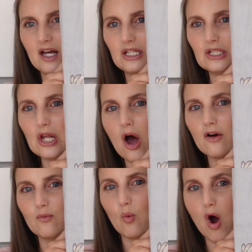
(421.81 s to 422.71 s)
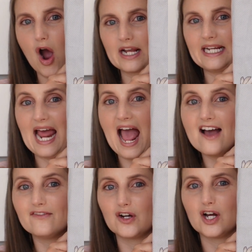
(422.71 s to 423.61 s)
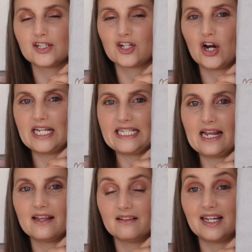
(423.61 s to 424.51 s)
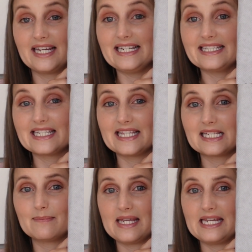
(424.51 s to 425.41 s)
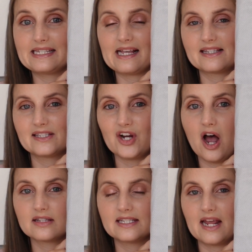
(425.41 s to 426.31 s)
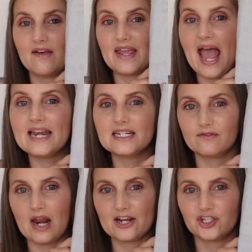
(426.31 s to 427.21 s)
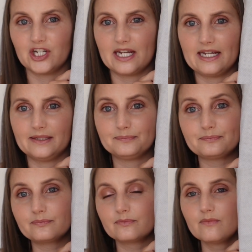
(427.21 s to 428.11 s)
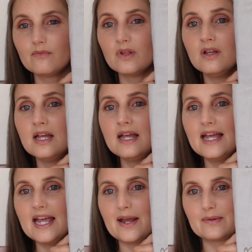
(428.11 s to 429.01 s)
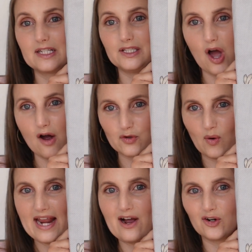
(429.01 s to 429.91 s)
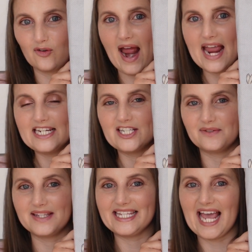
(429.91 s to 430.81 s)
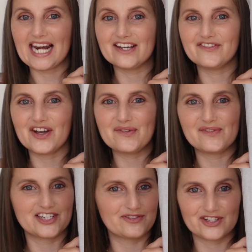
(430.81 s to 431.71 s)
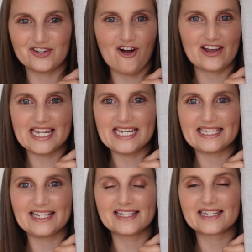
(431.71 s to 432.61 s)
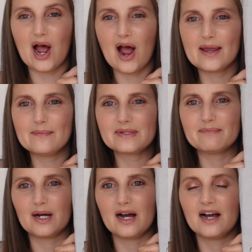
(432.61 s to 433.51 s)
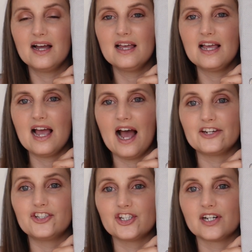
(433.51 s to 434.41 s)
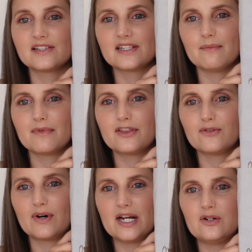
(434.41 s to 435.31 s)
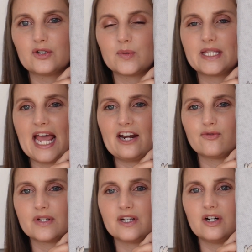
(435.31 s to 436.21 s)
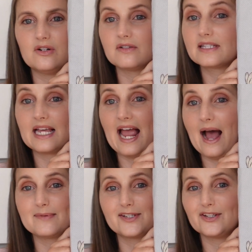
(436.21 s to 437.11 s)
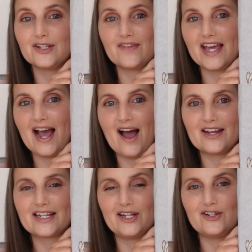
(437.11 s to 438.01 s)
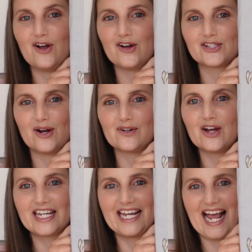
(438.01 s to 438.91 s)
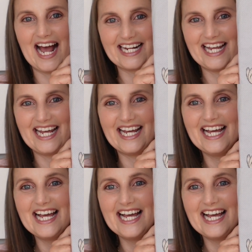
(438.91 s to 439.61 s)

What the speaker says: A lot of work and effort has gone into this piece. I started it at the end of last year. It was a lot of grey on grey doing the elephant, which was not easy at times, but I just am thrilled with the end result. I absolutely love it. I cannot stop looking at it.